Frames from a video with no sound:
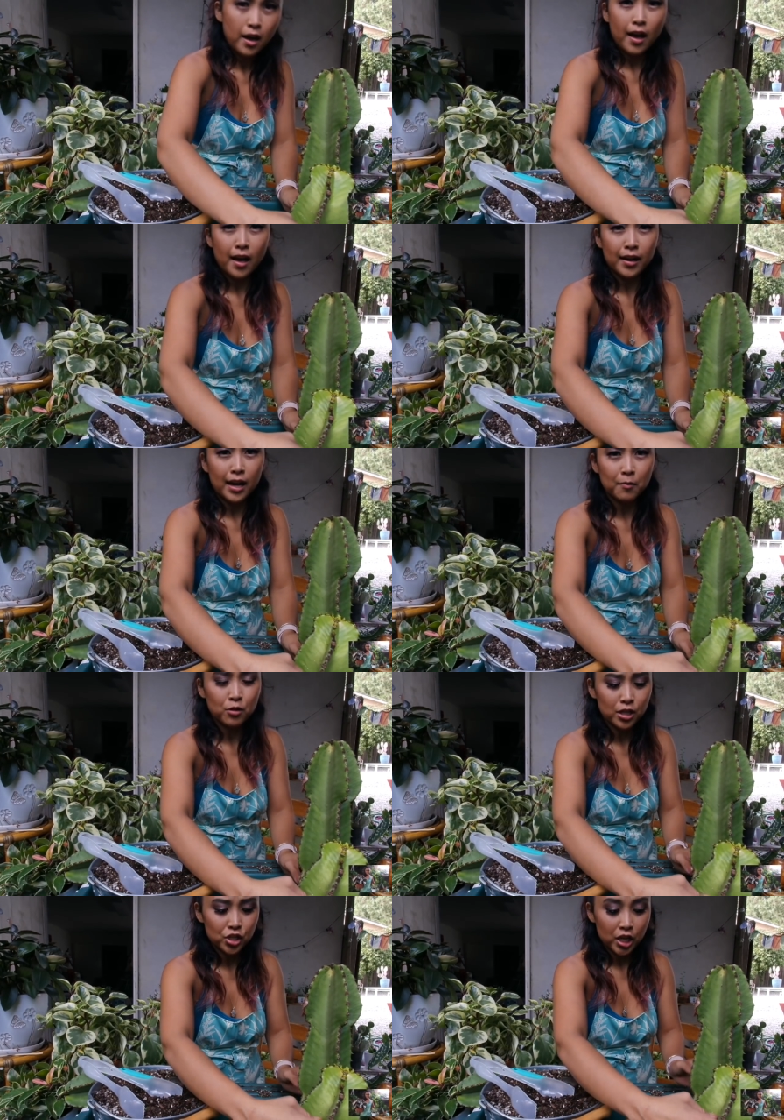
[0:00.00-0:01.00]
And I'm
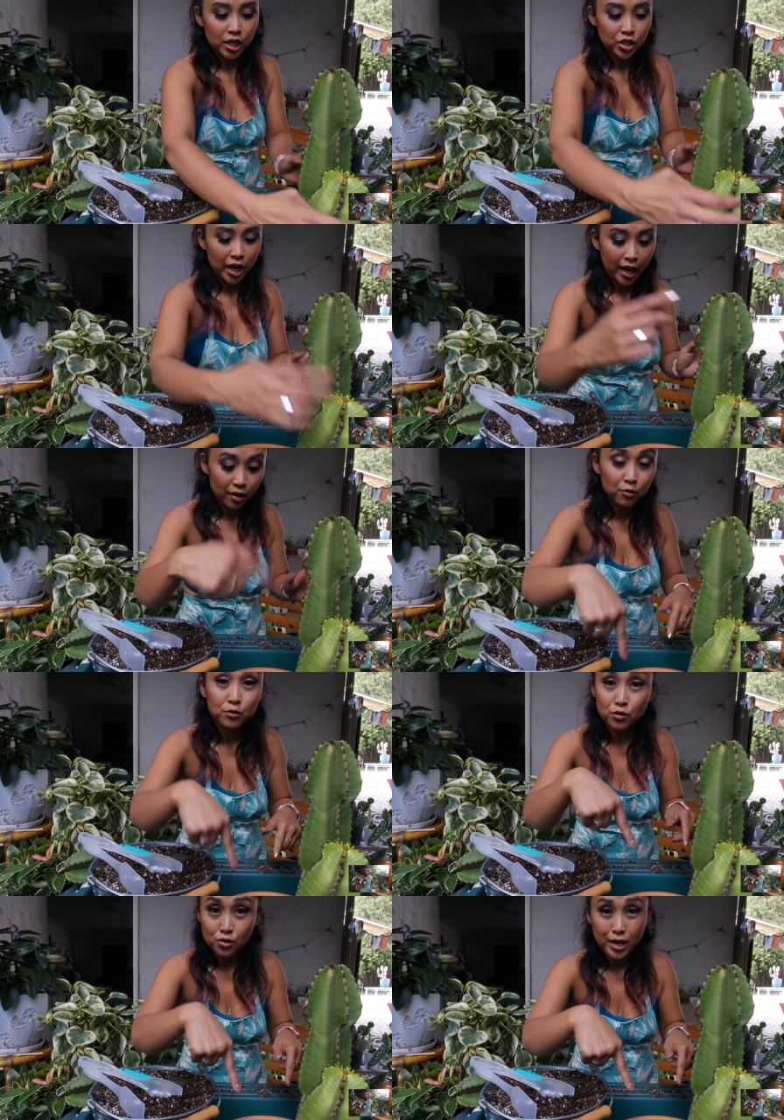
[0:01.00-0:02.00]
going to change the angle
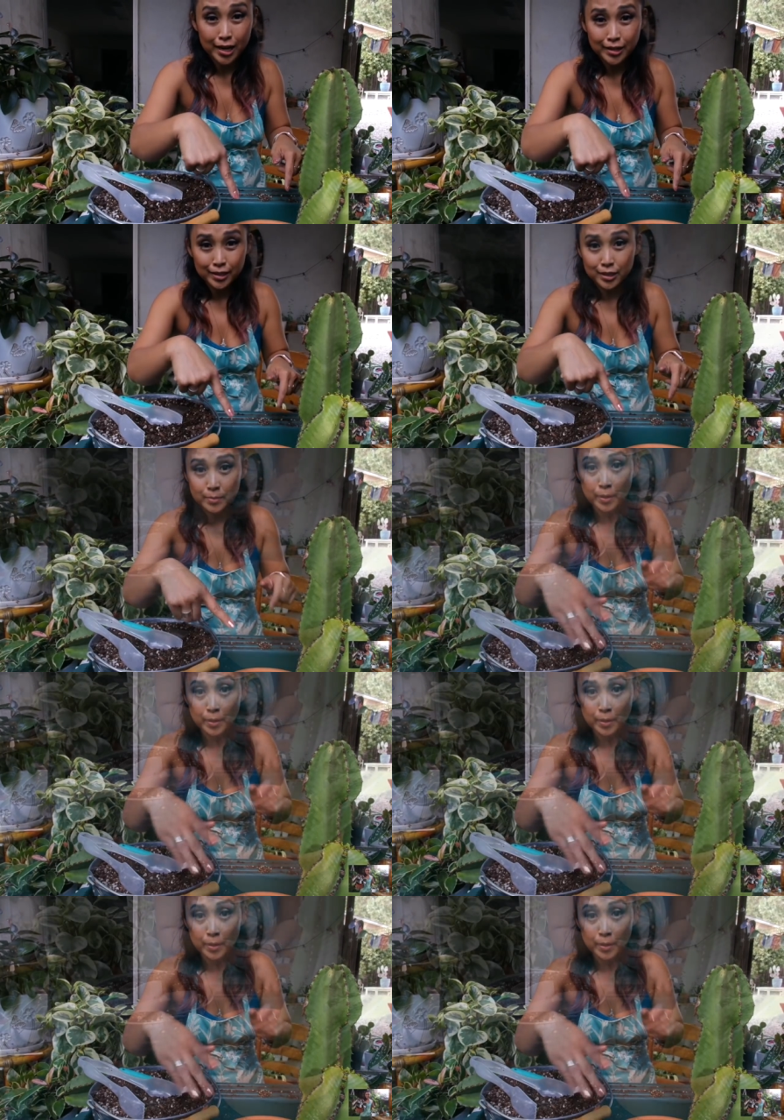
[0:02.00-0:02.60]
so you guys can see